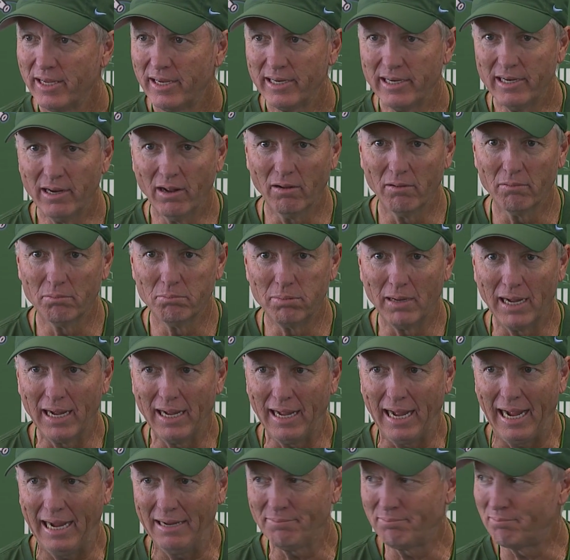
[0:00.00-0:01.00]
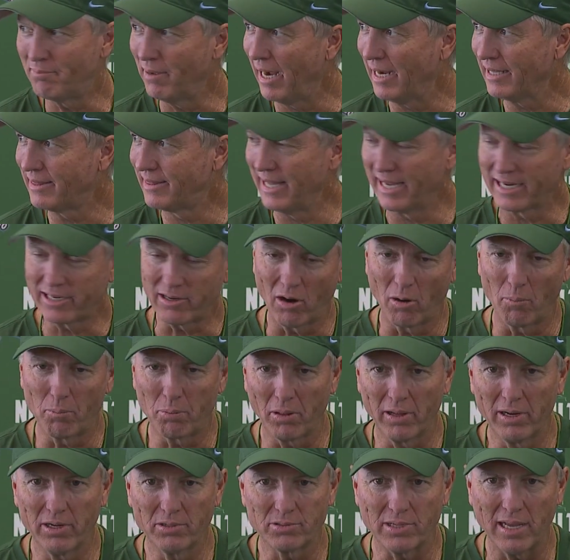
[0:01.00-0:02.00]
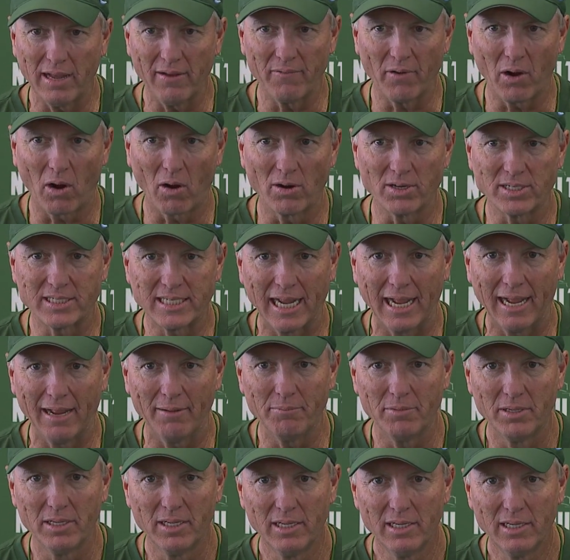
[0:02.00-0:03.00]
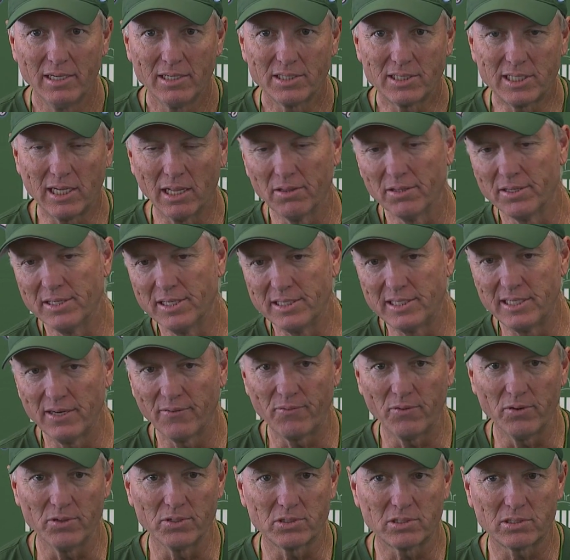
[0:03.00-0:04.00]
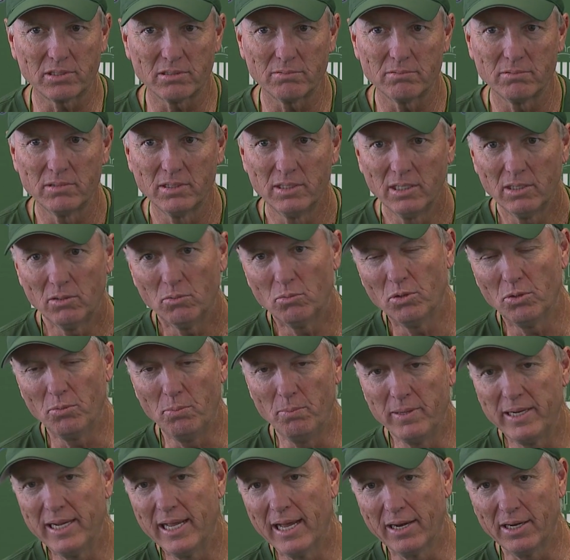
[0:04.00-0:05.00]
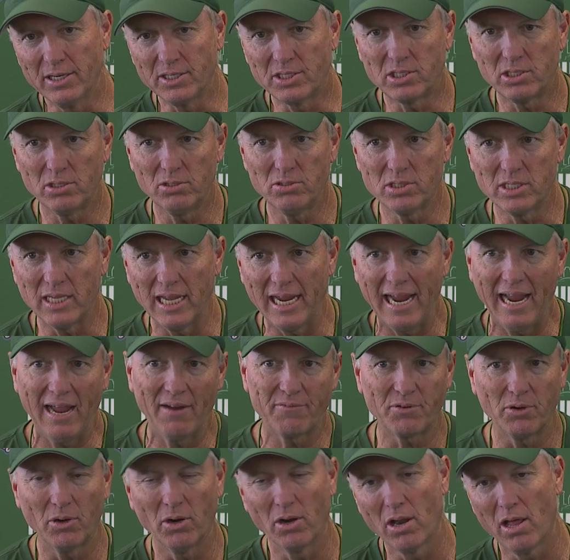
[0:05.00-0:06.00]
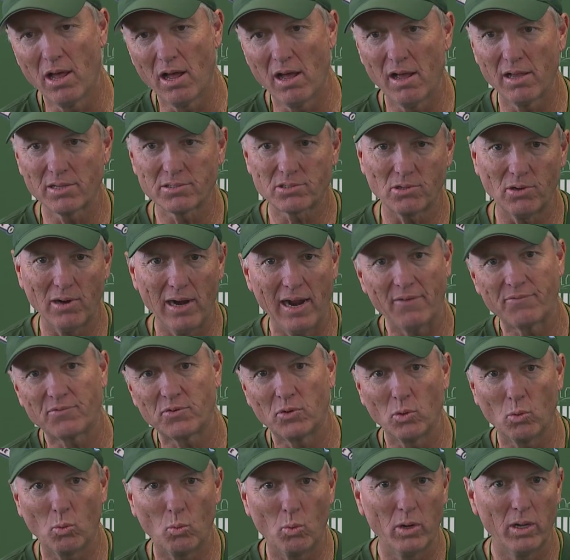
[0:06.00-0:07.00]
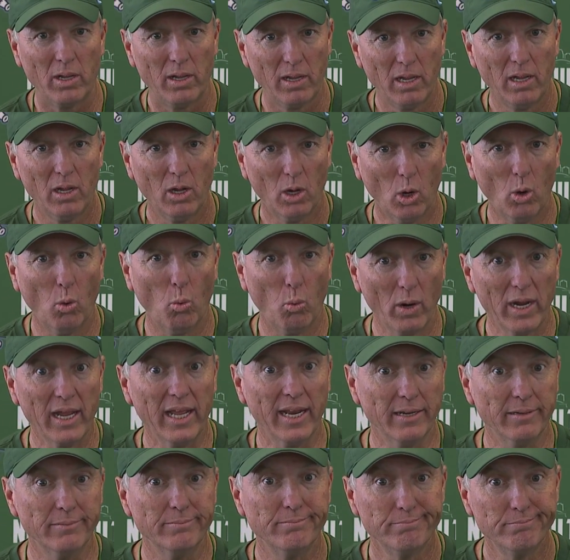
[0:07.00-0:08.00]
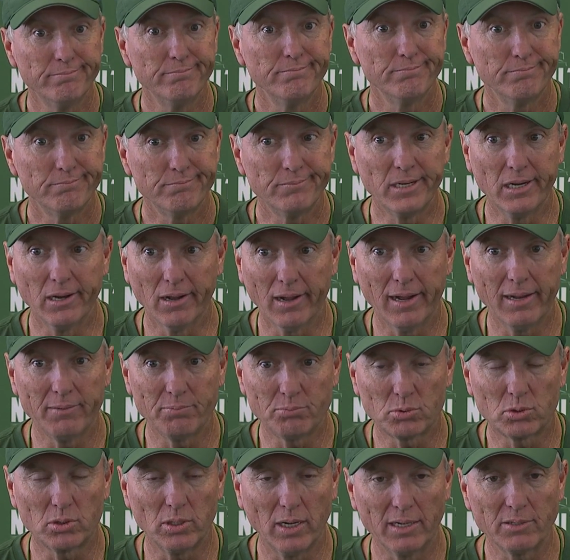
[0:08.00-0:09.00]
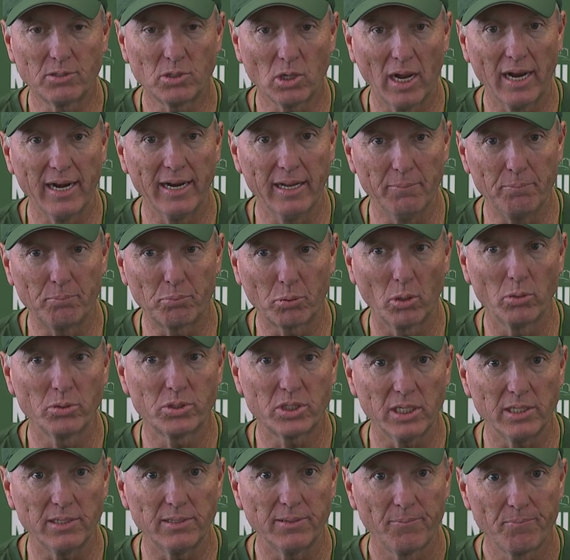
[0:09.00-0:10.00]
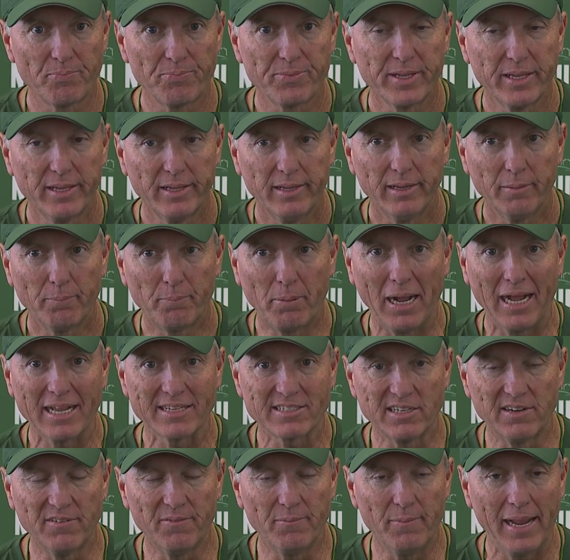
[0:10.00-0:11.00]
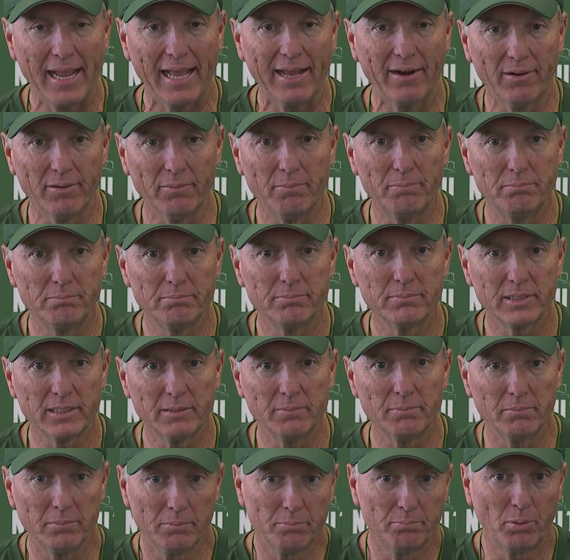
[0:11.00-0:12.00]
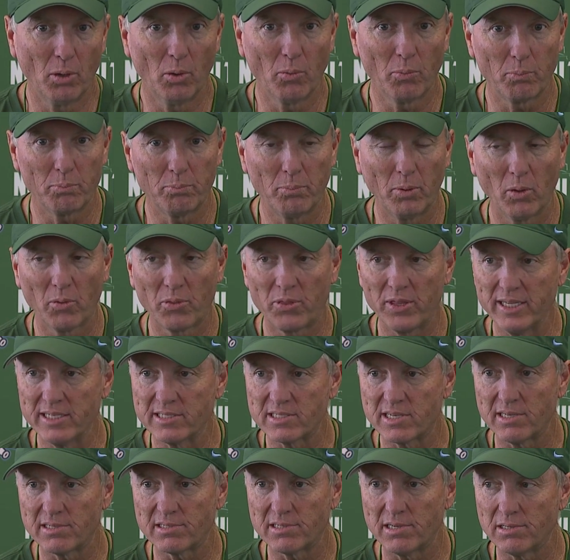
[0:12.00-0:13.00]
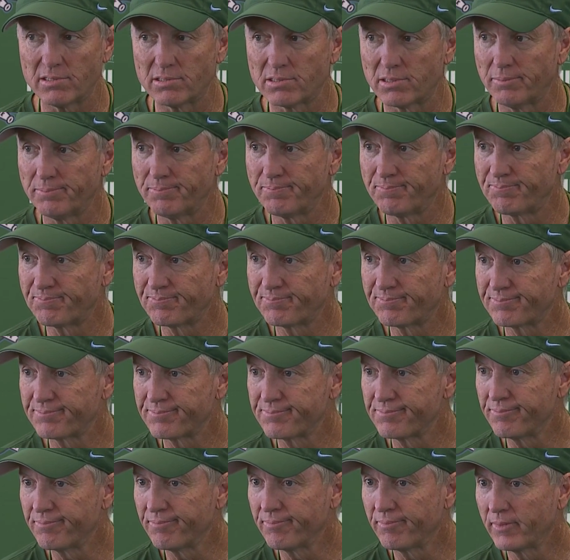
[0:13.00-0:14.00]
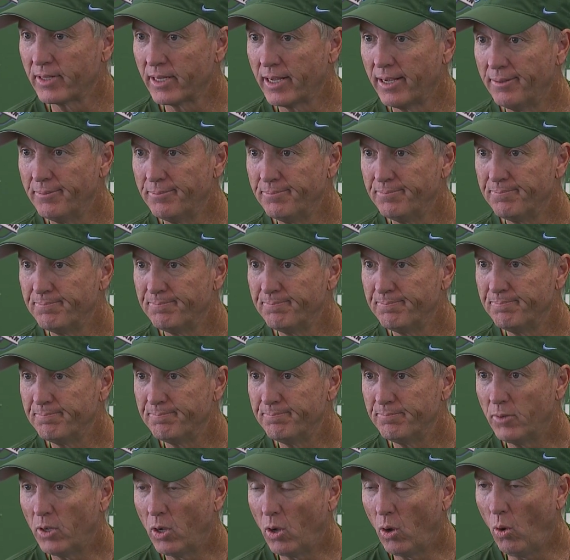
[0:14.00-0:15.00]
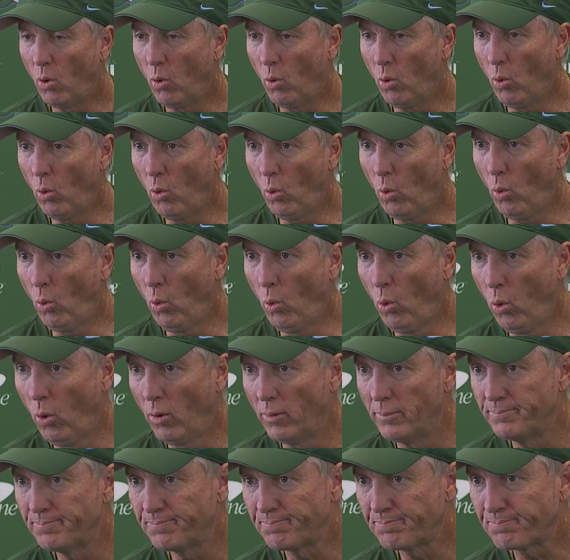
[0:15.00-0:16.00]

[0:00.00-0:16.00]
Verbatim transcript: you know, I, I think our players have a hard time telling the difference with me on a Tuesday after a loss or after a, a win. You know, I, I try to approach it positive manner, both both instances. I don't have much in addition to